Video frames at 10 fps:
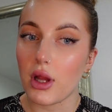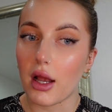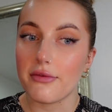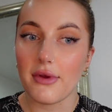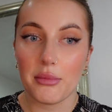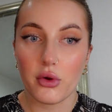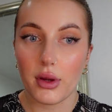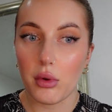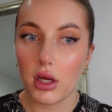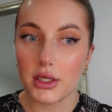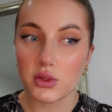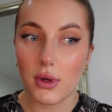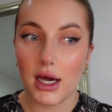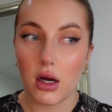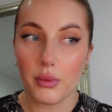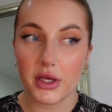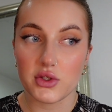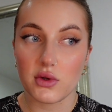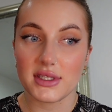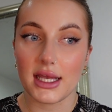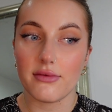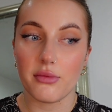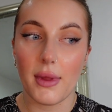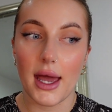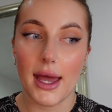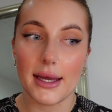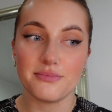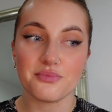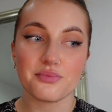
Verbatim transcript: like a February one as well and we can sort of take it from there.